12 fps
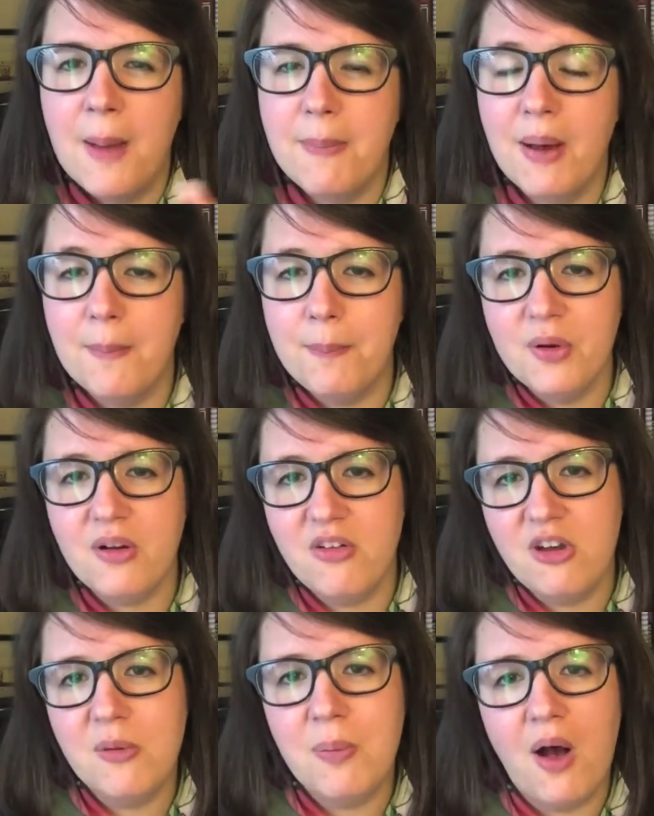But
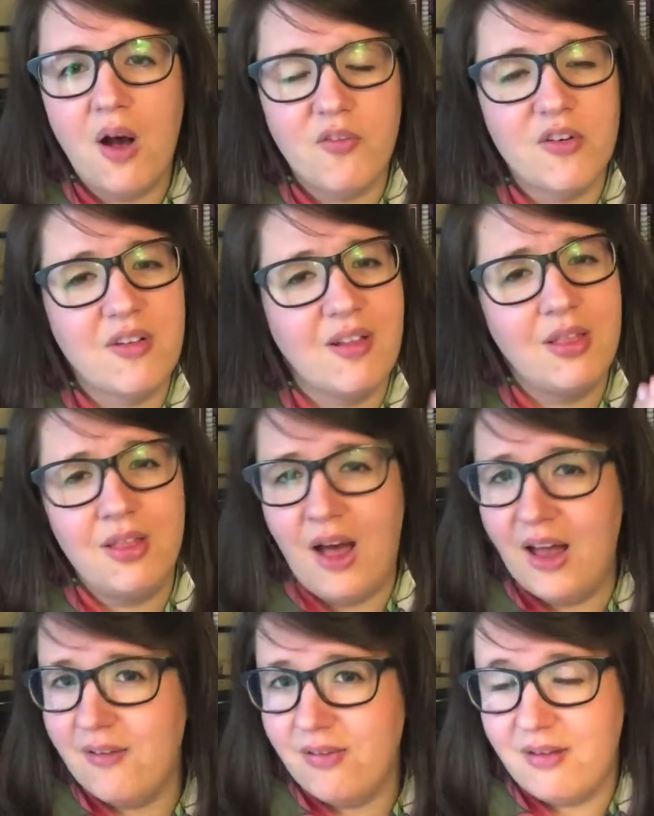BookTube offers a
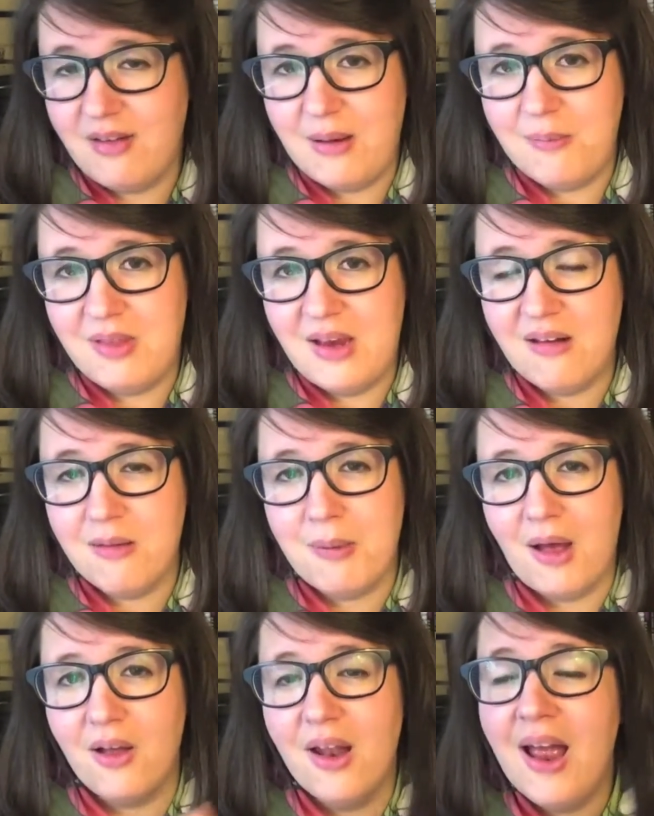lot of the same things
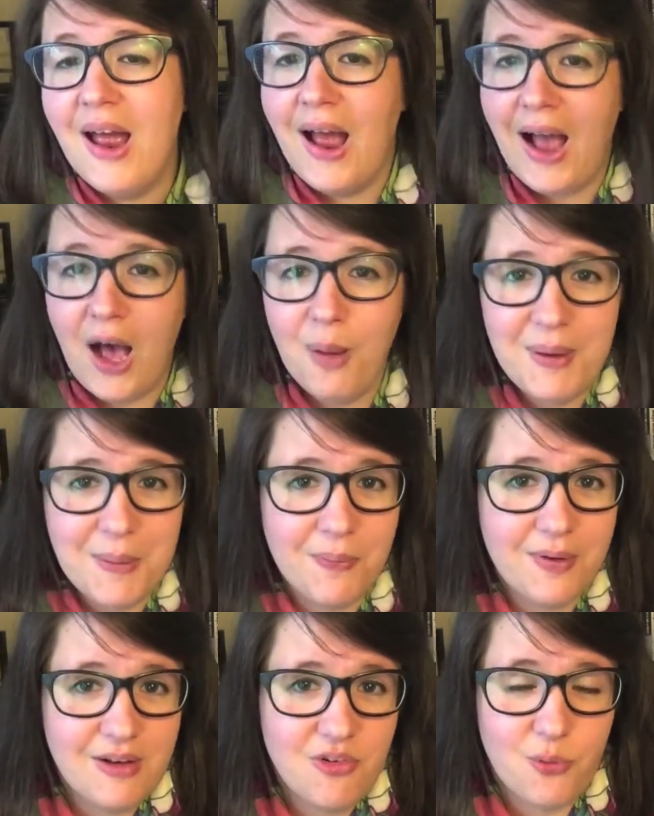about how
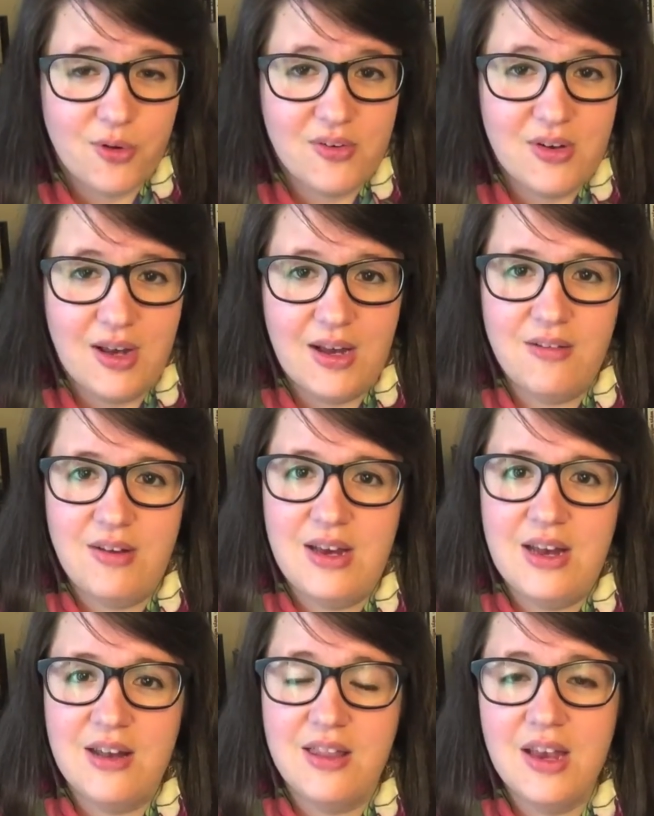people aged 14 to
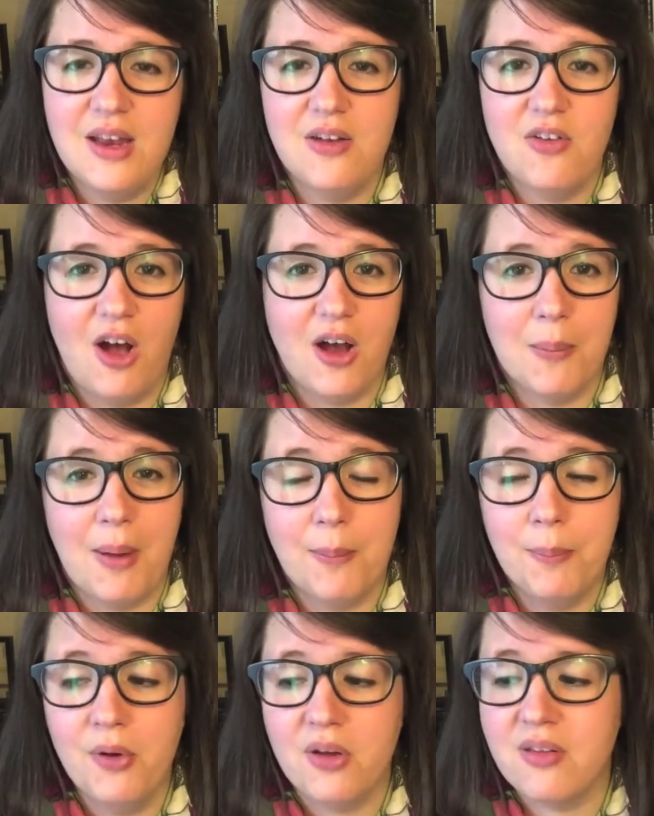18 think and talk
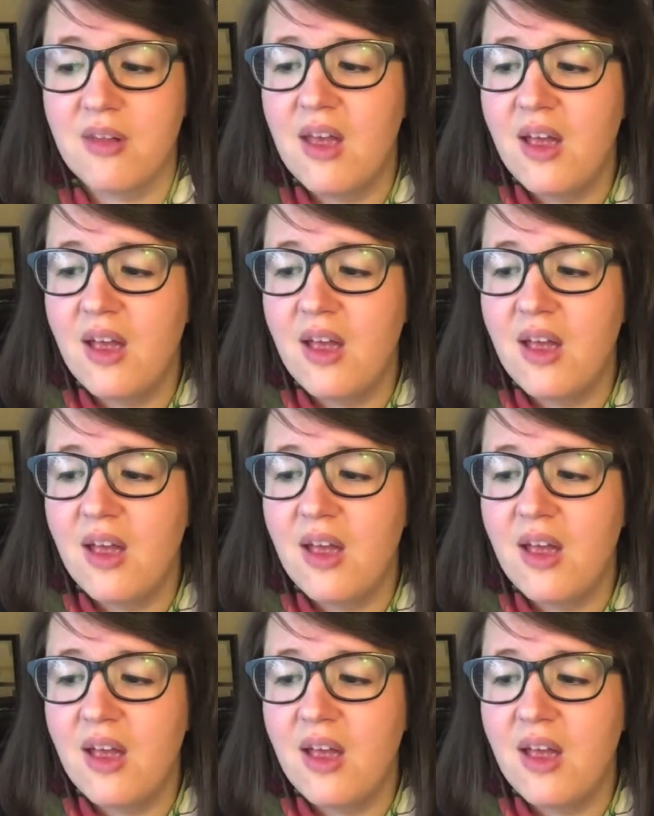about books.